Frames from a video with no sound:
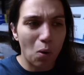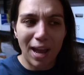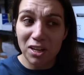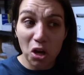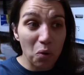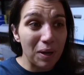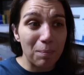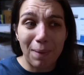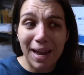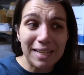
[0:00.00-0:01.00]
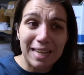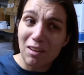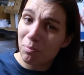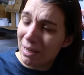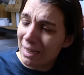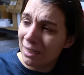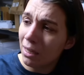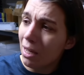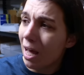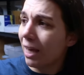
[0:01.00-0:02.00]
I know it might have been
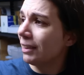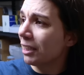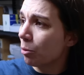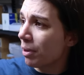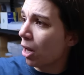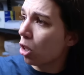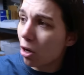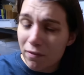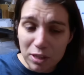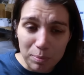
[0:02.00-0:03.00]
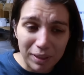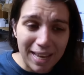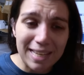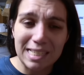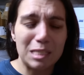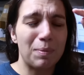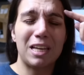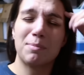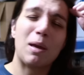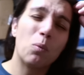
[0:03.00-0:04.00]
a little bit all over the place. It's
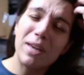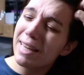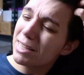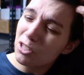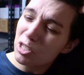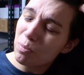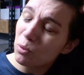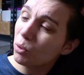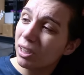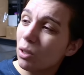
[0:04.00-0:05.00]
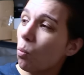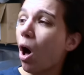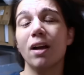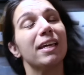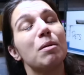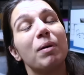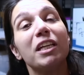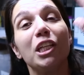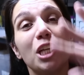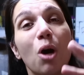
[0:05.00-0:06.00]
because my week has just been really wonky but
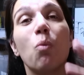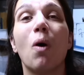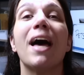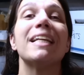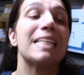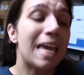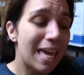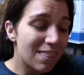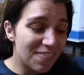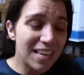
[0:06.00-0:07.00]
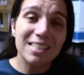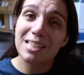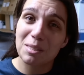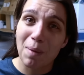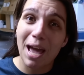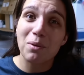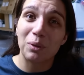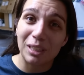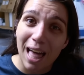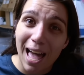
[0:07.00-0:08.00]
you know what? This is my
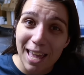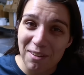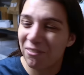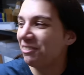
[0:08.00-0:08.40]
real life.